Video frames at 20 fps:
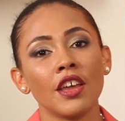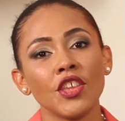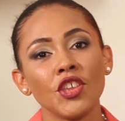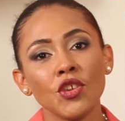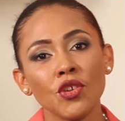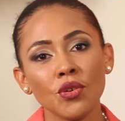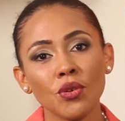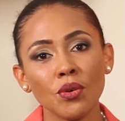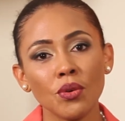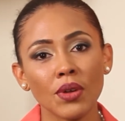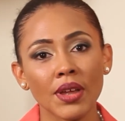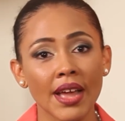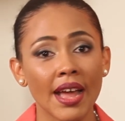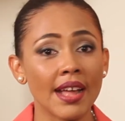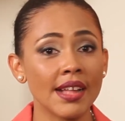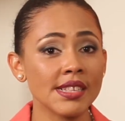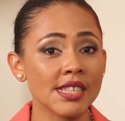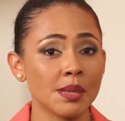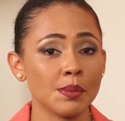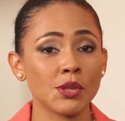you
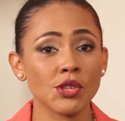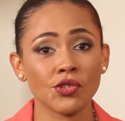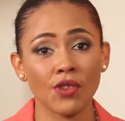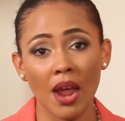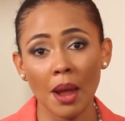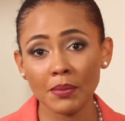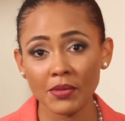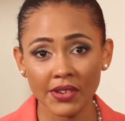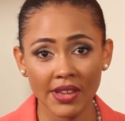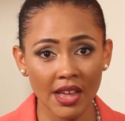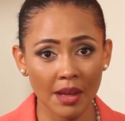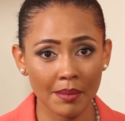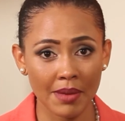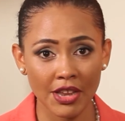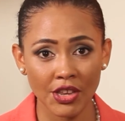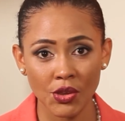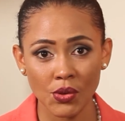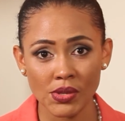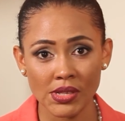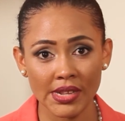can subscribe to get
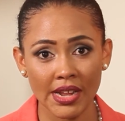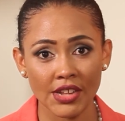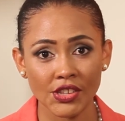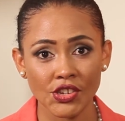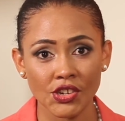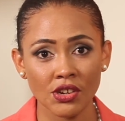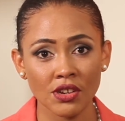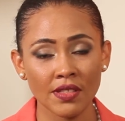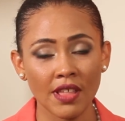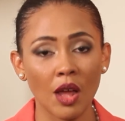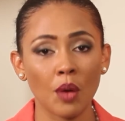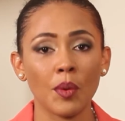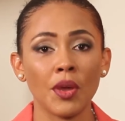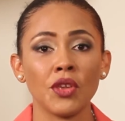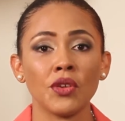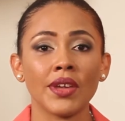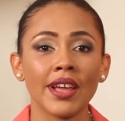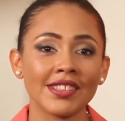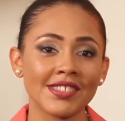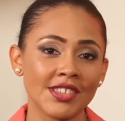my newsletter. That
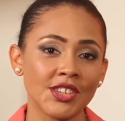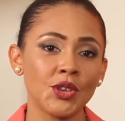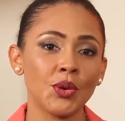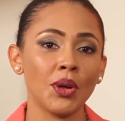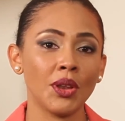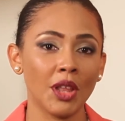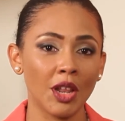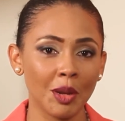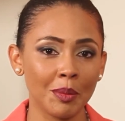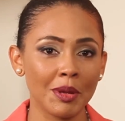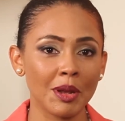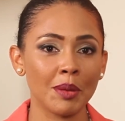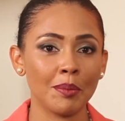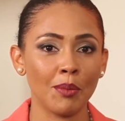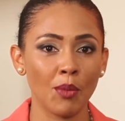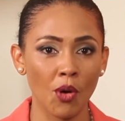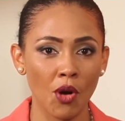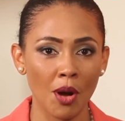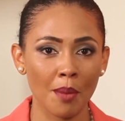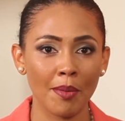way you get to know a little bit
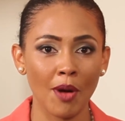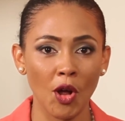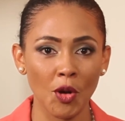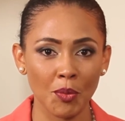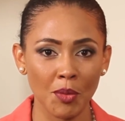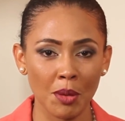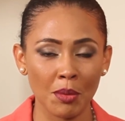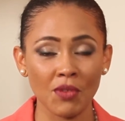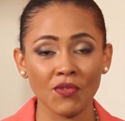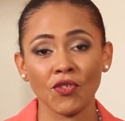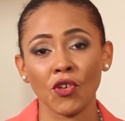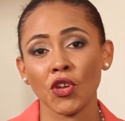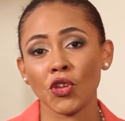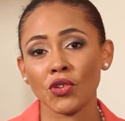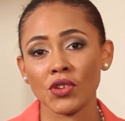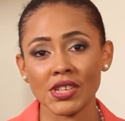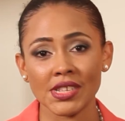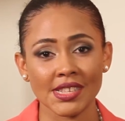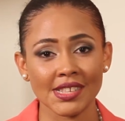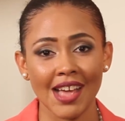more about me before
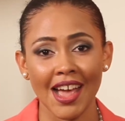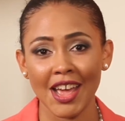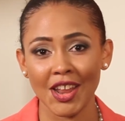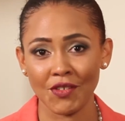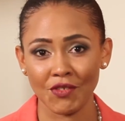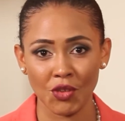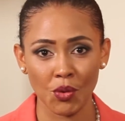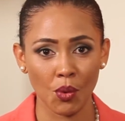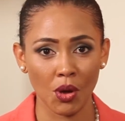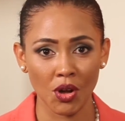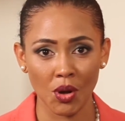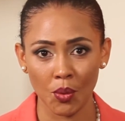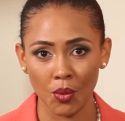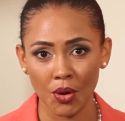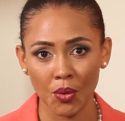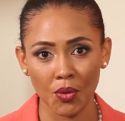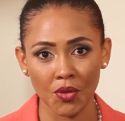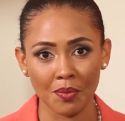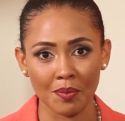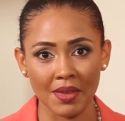you decide if you want to
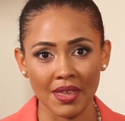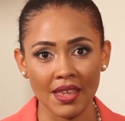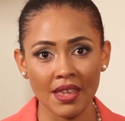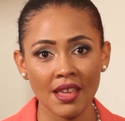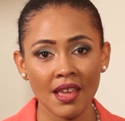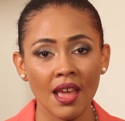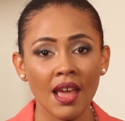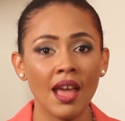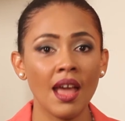work with me.